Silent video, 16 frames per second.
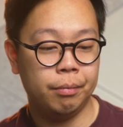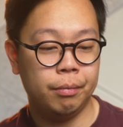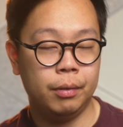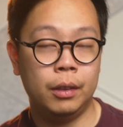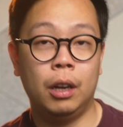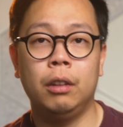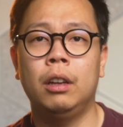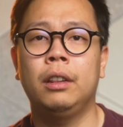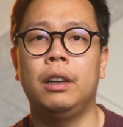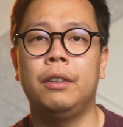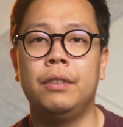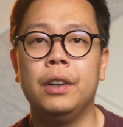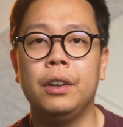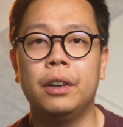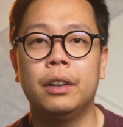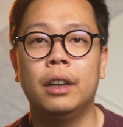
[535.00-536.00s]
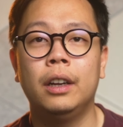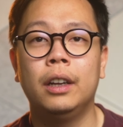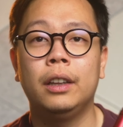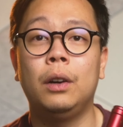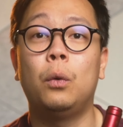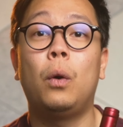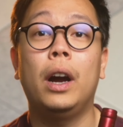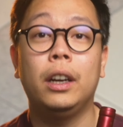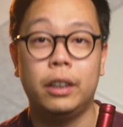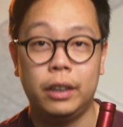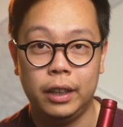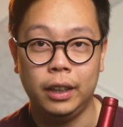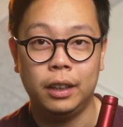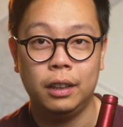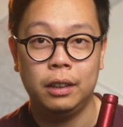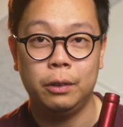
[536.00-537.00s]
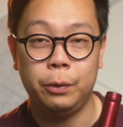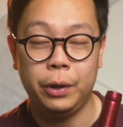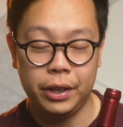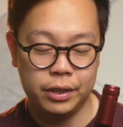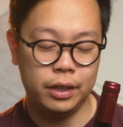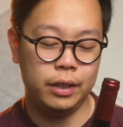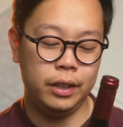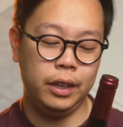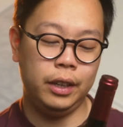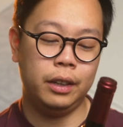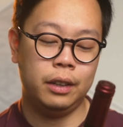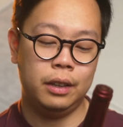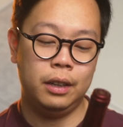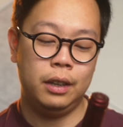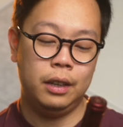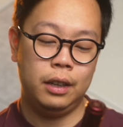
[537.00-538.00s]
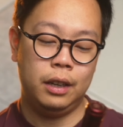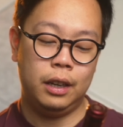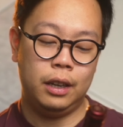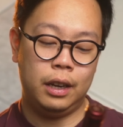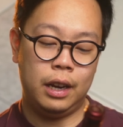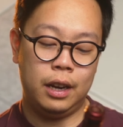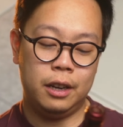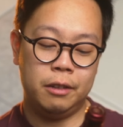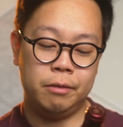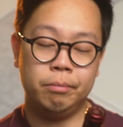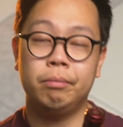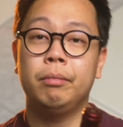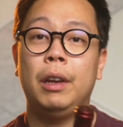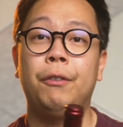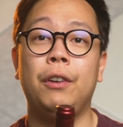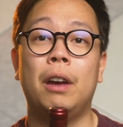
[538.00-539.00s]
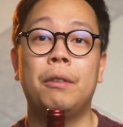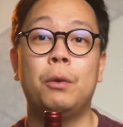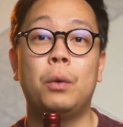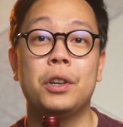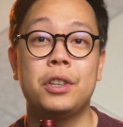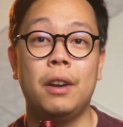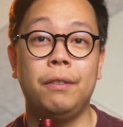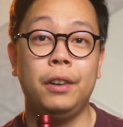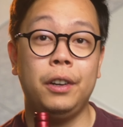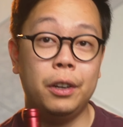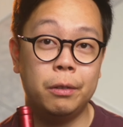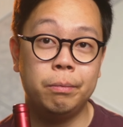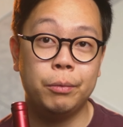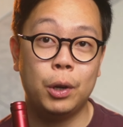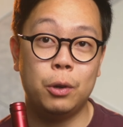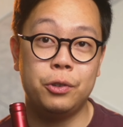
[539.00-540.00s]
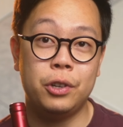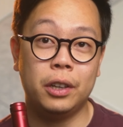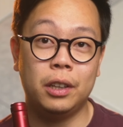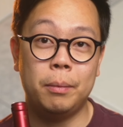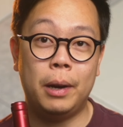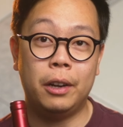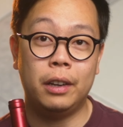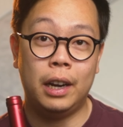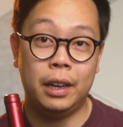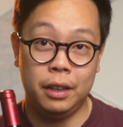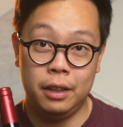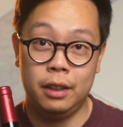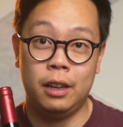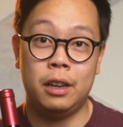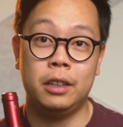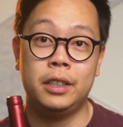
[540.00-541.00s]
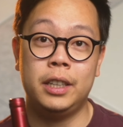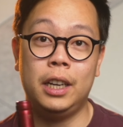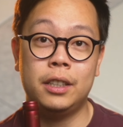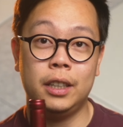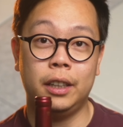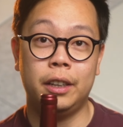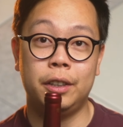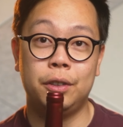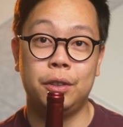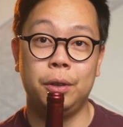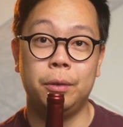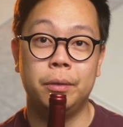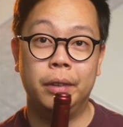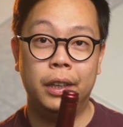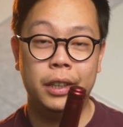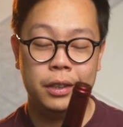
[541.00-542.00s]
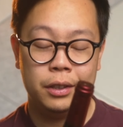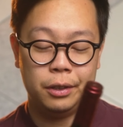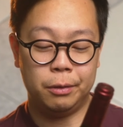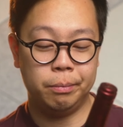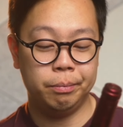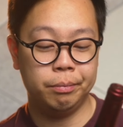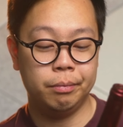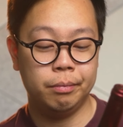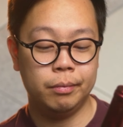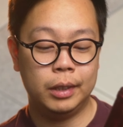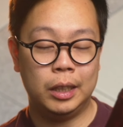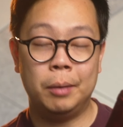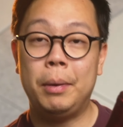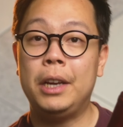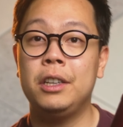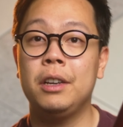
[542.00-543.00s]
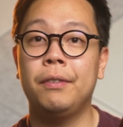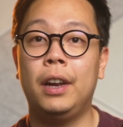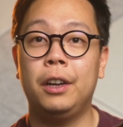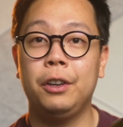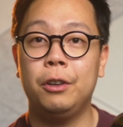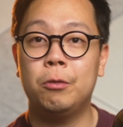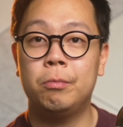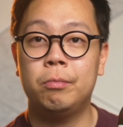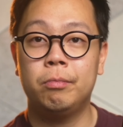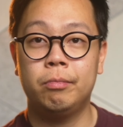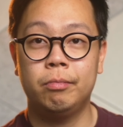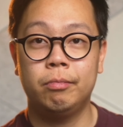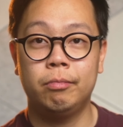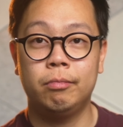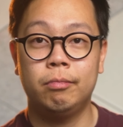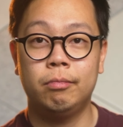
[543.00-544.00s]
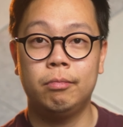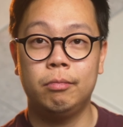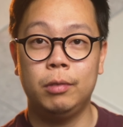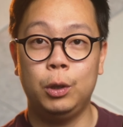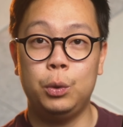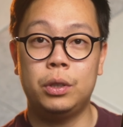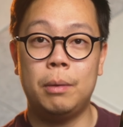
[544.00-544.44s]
not their vineyard, their winery recently. And if you haven't watched that video, go check them out. I did a lot of tasting there too. So, amazing value, Lewis